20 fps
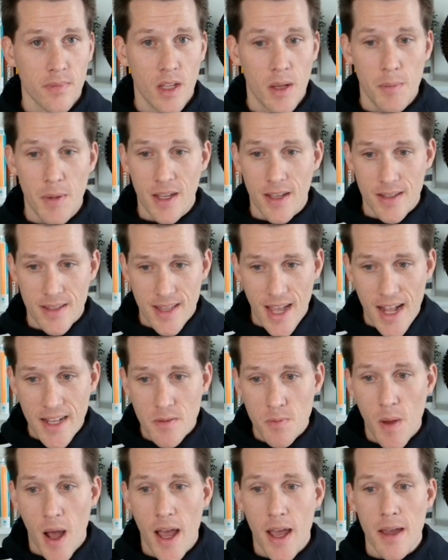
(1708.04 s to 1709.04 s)
because
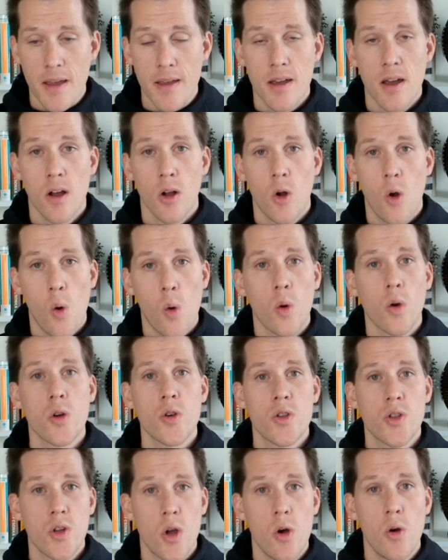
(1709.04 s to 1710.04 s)
that's my
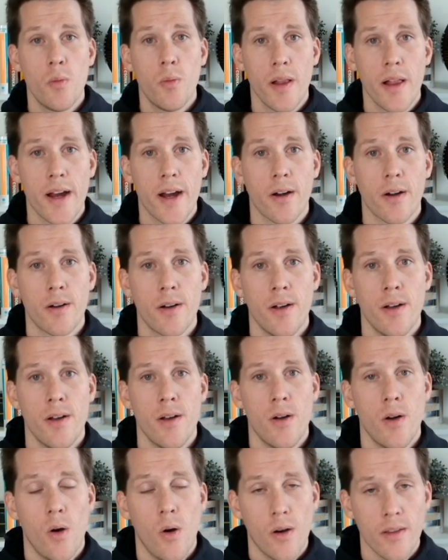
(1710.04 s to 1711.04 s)
cornerstone player
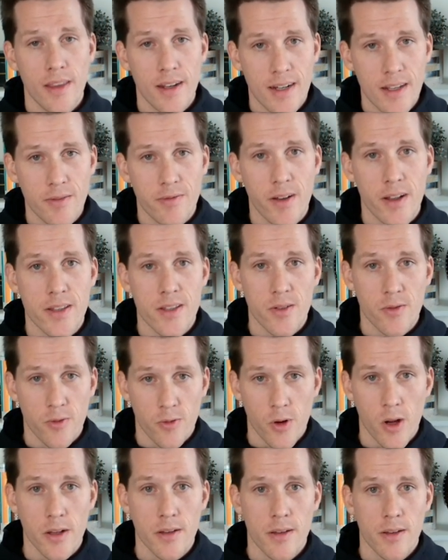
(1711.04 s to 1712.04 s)
on the defensive
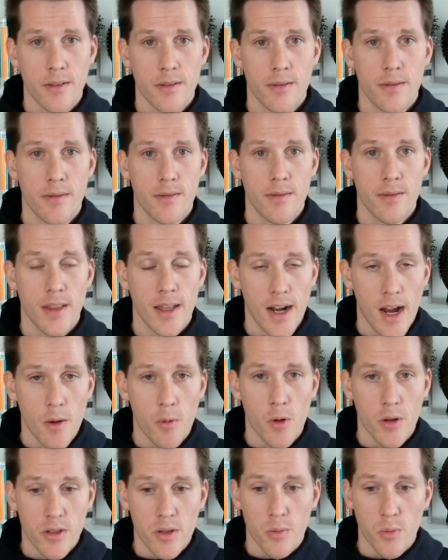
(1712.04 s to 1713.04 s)
front that I
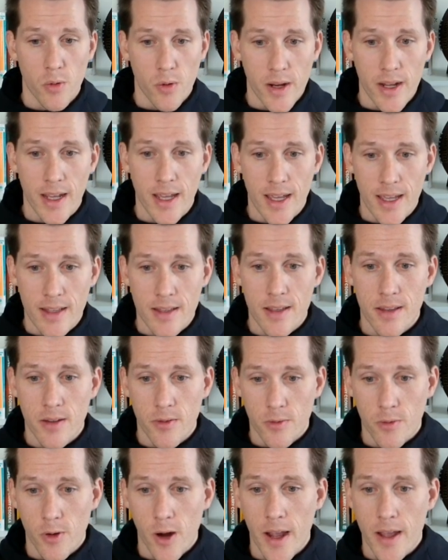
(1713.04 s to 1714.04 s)
want to bring into the
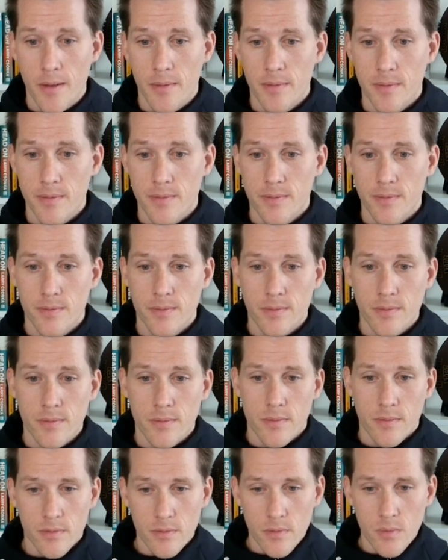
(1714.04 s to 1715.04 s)
fray.
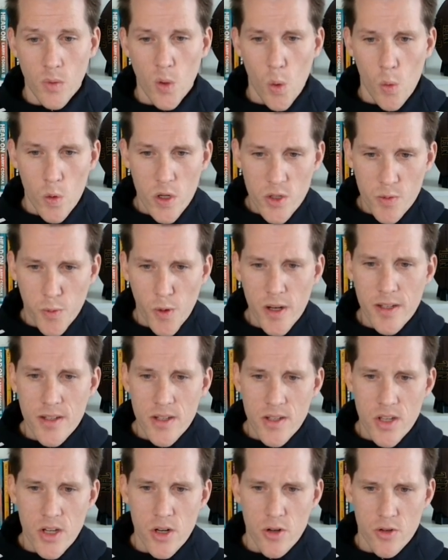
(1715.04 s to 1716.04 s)
Which brings us
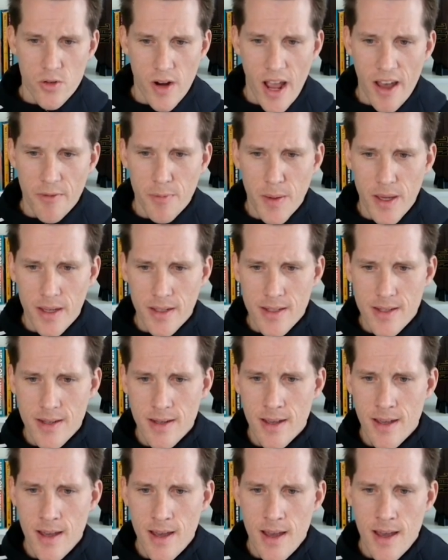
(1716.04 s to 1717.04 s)
to your draft picks.
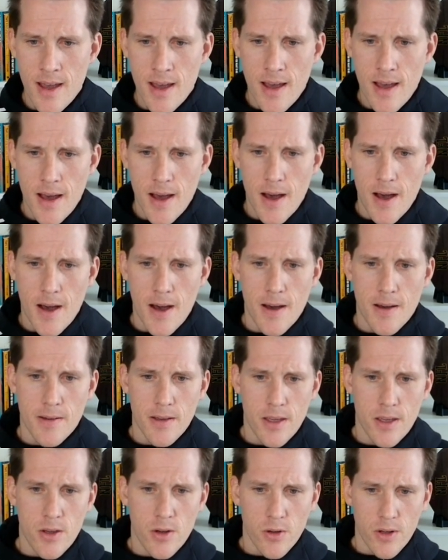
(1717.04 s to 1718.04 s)

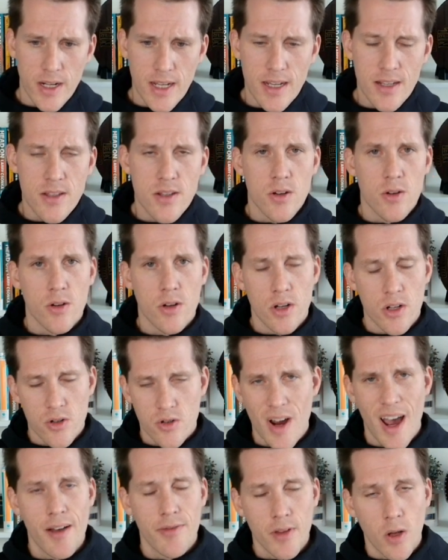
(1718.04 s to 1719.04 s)
Your needs, you're going to
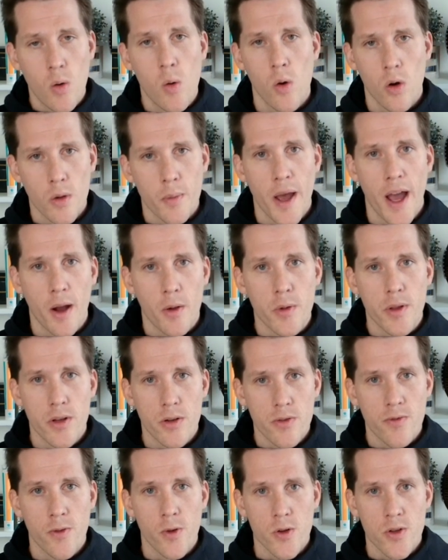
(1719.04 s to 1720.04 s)
draft a quarterback with your
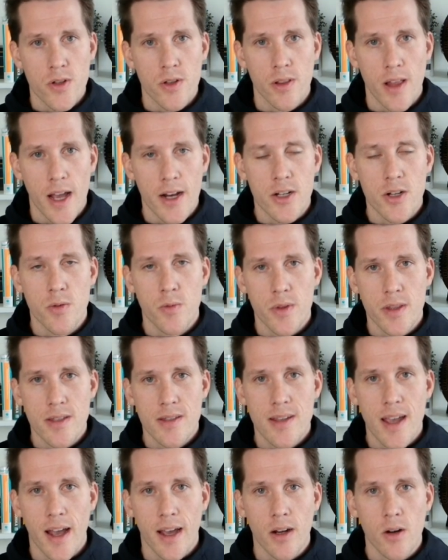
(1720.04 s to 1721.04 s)
first selection with the
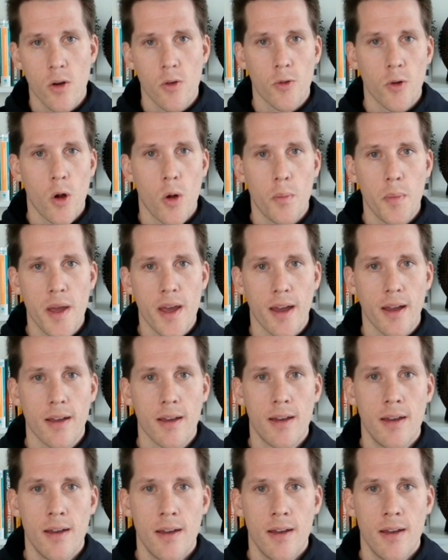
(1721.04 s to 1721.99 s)
2nd overall pick.